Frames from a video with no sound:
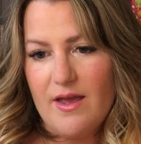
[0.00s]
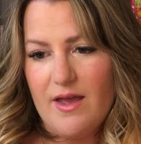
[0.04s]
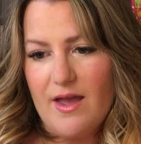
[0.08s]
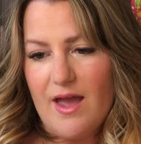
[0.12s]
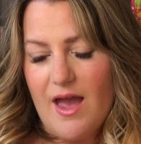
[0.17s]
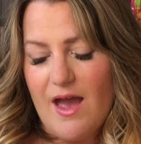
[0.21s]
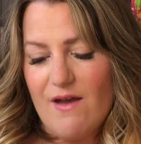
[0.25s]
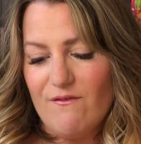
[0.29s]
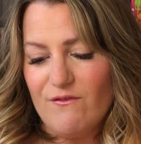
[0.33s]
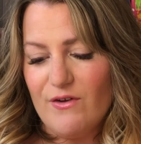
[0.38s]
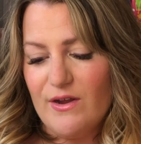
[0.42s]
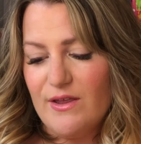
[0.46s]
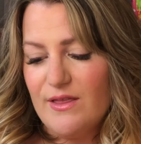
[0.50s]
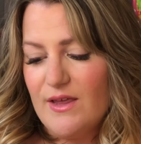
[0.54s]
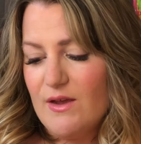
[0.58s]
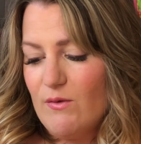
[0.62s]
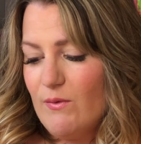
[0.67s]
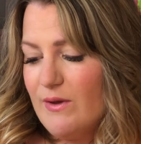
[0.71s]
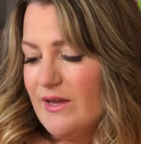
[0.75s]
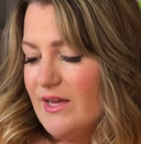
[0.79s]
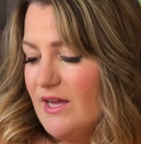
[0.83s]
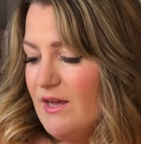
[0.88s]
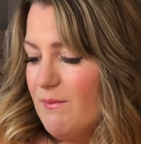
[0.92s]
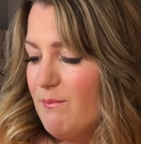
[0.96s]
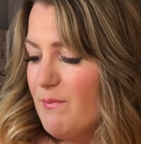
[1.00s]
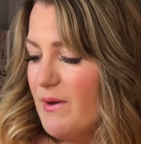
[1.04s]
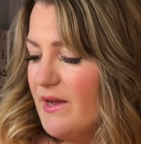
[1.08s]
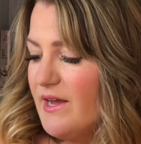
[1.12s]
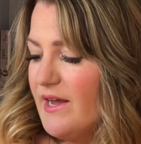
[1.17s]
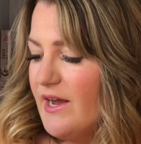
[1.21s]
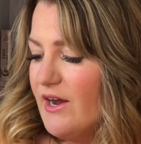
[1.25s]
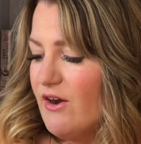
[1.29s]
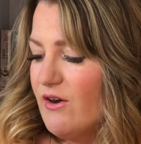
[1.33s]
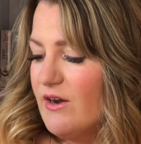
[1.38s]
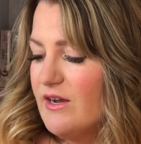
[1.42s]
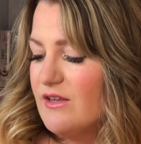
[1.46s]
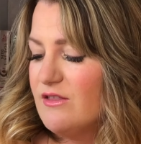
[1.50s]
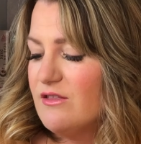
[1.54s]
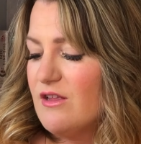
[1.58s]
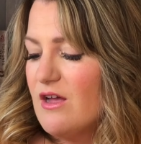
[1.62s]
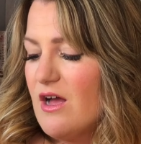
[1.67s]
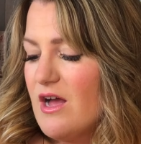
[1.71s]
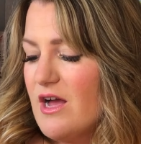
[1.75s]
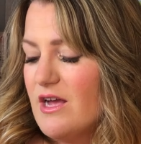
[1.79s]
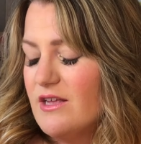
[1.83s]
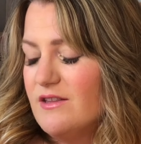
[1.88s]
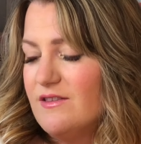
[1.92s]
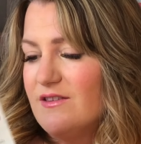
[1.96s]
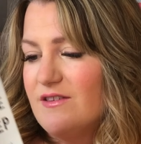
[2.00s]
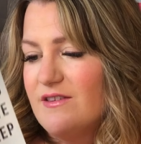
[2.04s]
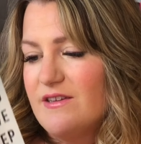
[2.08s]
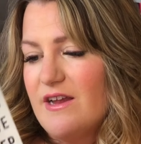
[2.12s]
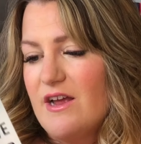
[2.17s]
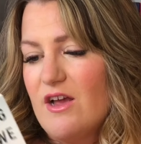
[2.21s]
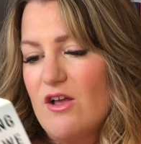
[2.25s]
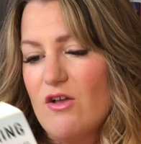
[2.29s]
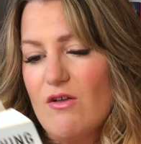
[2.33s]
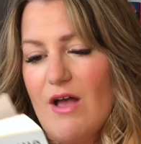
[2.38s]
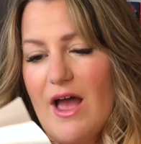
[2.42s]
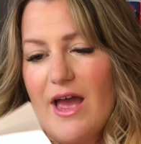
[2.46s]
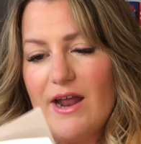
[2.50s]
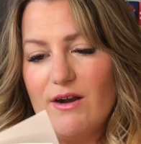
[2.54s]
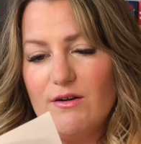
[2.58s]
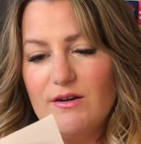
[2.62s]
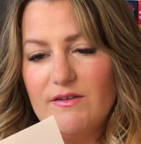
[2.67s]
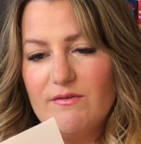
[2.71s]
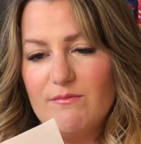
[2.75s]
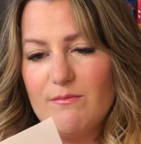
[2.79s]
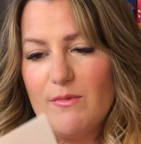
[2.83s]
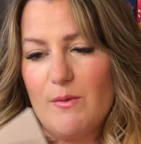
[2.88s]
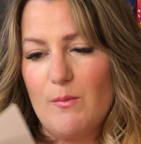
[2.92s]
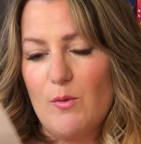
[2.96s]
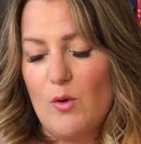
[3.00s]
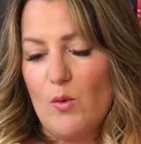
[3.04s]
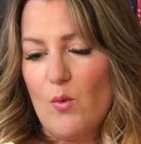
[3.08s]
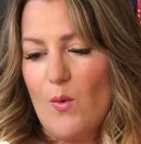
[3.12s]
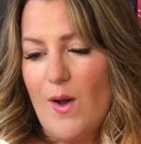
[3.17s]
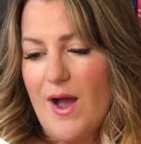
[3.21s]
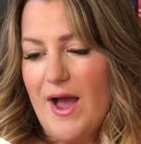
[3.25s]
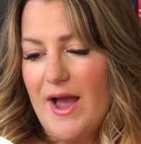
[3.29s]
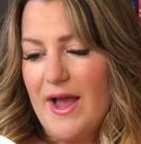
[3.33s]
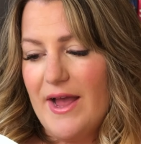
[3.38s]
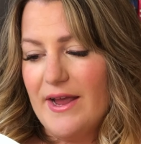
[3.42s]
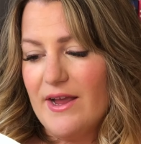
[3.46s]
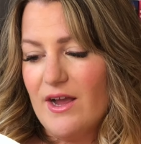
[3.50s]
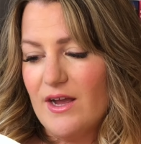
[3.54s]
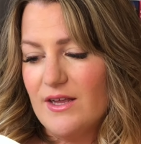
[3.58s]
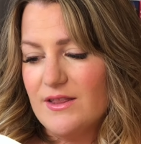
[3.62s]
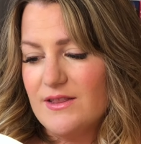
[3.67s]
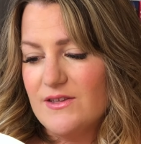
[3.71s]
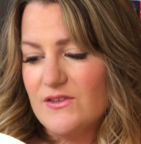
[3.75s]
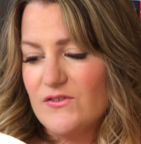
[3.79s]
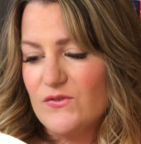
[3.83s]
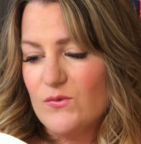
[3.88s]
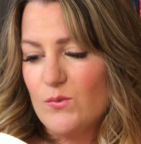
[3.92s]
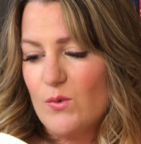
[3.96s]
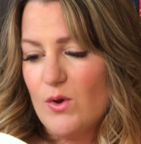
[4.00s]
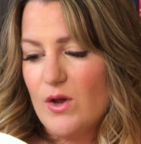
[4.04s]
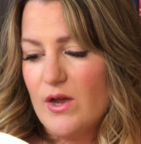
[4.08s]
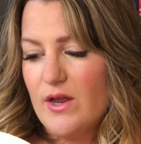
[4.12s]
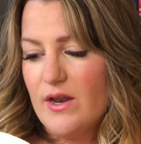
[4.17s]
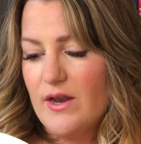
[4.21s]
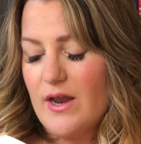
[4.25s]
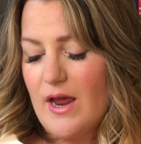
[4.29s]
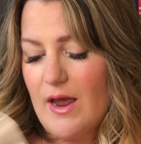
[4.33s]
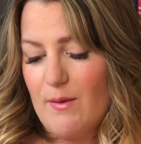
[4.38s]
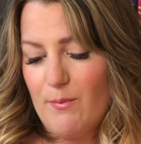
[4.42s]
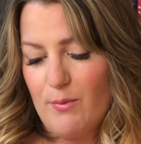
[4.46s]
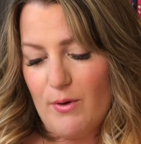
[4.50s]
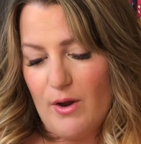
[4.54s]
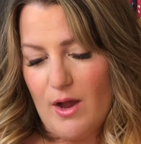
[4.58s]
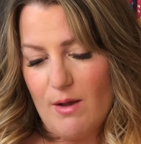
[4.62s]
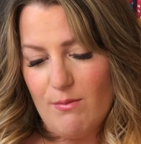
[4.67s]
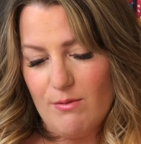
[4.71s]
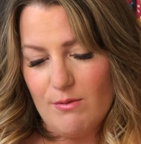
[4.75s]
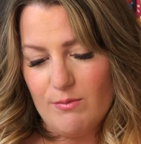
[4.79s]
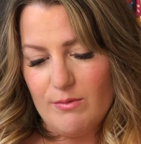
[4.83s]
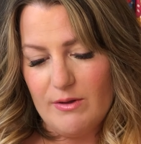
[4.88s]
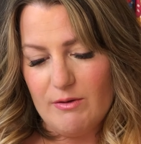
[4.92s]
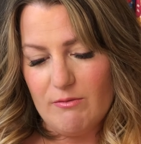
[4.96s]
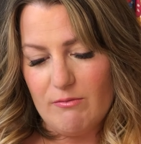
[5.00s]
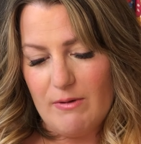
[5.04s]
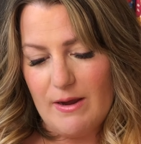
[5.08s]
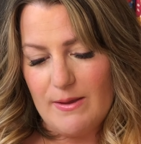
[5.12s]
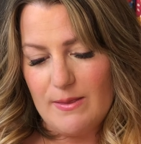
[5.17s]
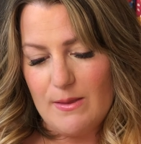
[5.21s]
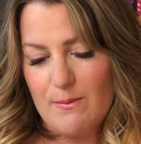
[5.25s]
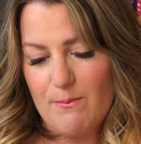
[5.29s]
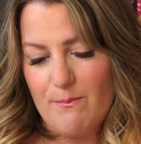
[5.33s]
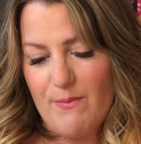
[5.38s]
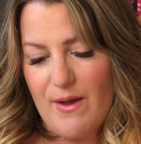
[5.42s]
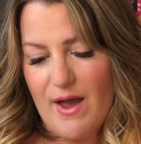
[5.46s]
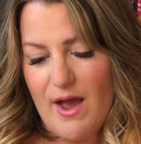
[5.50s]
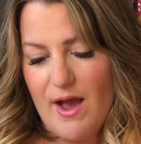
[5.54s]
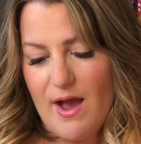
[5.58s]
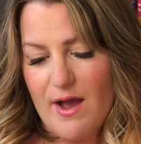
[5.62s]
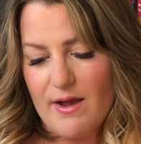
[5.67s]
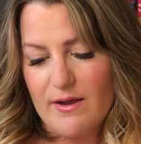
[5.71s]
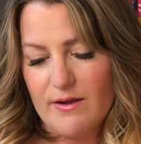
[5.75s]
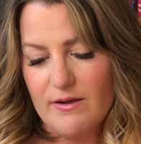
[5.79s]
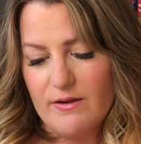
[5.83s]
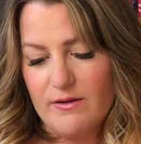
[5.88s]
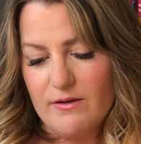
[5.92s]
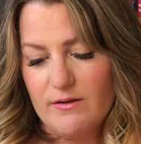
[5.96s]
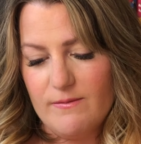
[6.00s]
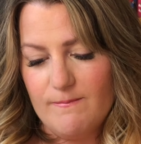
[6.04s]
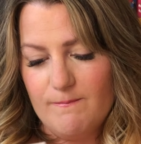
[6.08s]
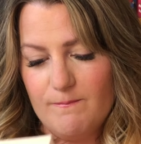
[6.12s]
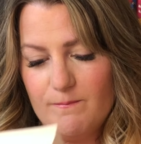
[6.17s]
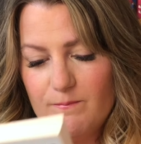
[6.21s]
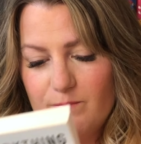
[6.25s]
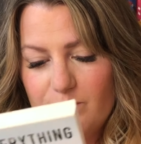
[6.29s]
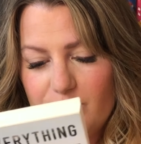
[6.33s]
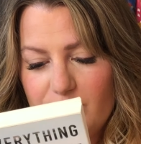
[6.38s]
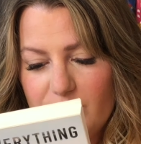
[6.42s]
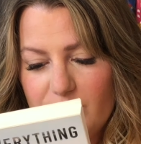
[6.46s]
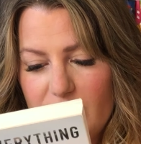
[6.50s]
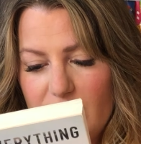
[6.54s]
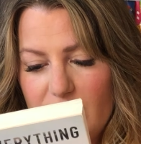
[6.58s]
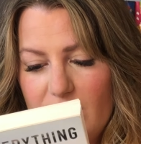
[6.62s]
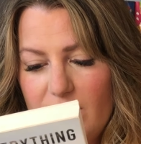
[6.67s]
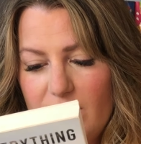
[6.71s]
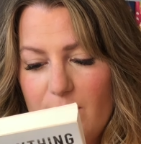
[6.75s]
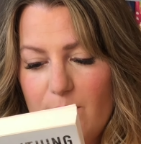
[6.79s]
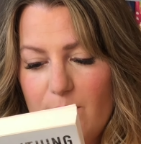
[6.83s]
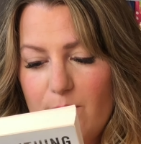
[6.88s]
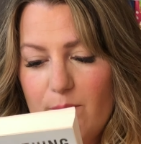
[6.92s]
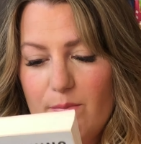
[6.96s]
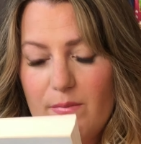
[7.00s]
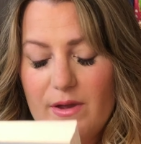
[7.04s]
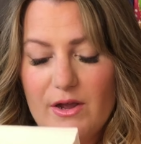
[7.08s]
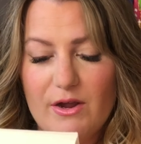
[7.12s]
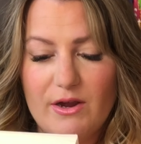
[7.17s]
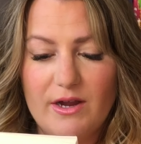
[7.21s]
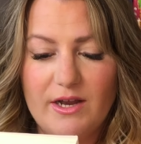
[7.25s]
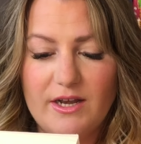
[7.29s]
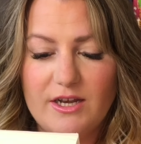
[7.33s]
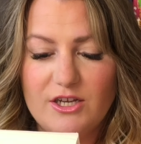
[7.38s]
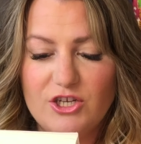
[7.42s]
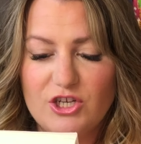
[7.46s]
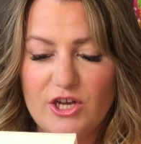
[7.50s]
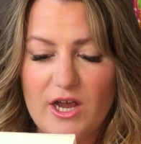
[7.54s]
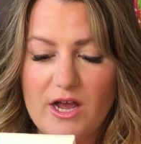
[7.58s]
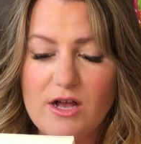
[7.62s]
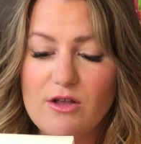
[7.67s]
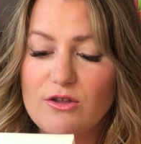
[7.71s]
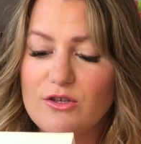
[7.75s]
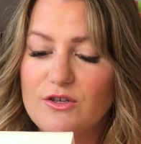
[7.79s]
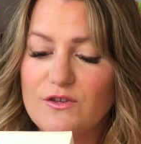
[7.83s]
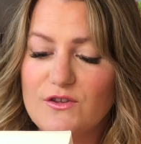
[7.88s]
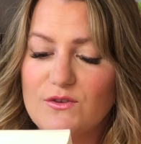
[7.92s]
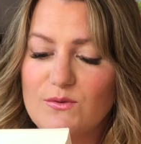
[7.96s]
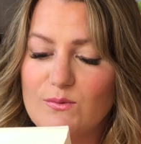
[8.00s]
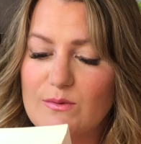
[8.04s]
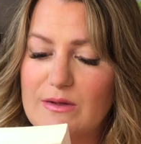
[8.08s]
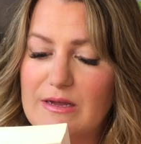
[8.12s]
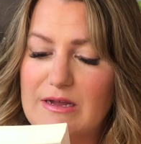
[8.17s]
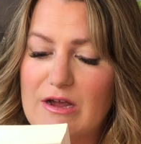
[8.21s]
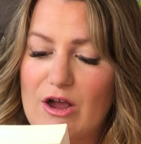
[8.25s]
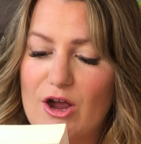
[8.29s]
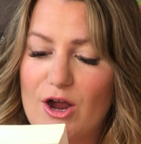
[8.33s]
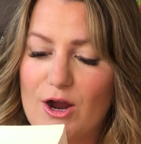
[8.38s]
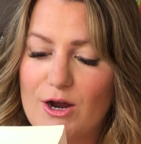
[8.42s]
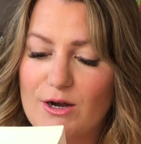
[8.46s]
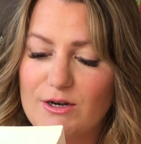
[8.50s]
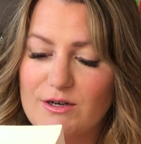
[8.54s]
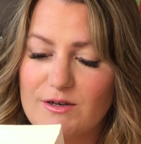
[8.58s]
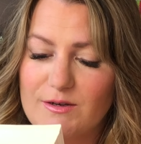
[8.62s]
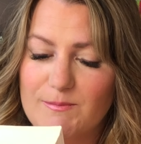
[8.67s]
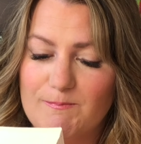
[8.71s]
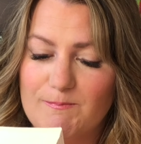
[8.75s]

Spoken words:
Everything We Keep by Carrie Lonsell. I don't even remember why I got this one. I probably read the back. Married a Childhood Sweetheart.